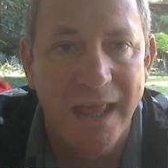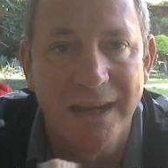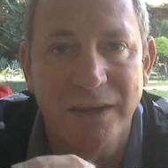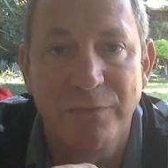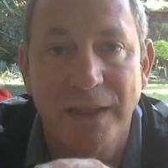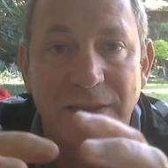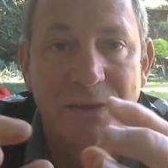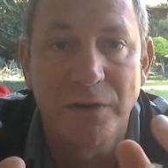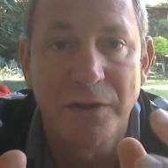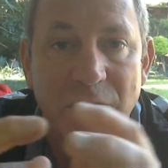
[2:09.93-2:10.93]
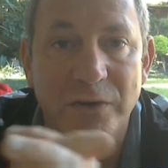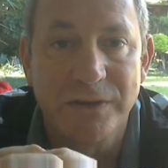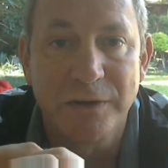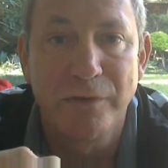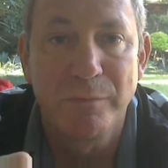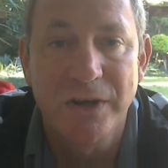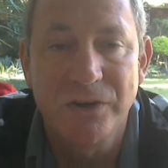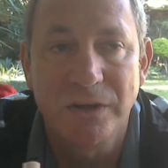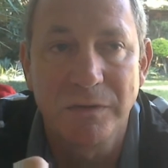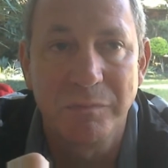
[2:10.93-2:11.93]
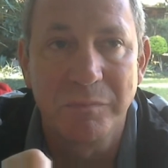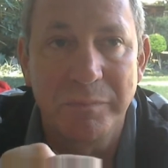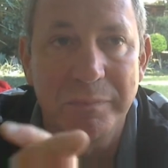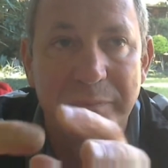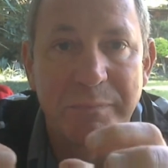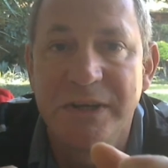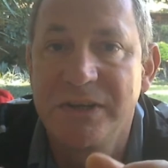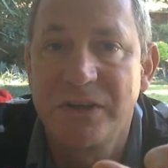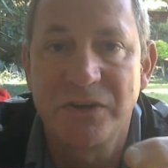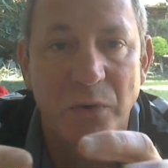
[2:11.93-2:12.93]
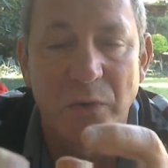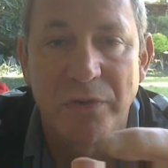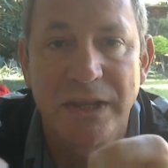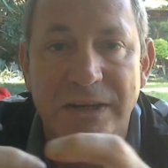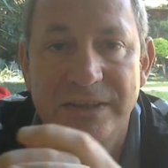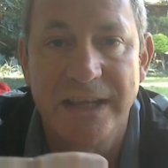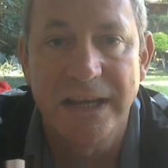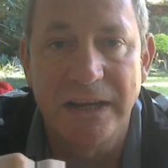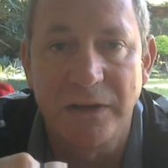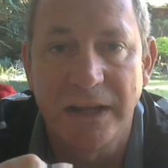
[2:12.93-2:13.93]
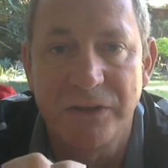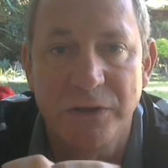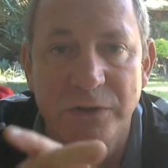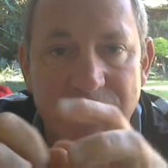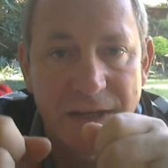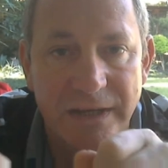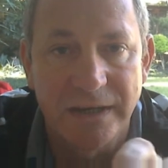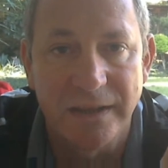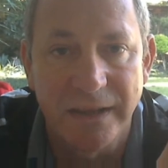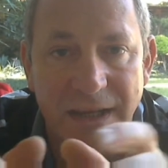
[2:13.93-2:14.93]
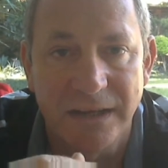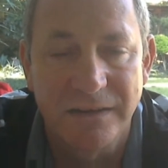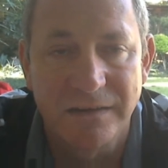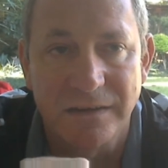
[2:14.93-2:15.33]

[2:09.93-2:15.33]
and if those inflammation pieces or things there gets loose, they get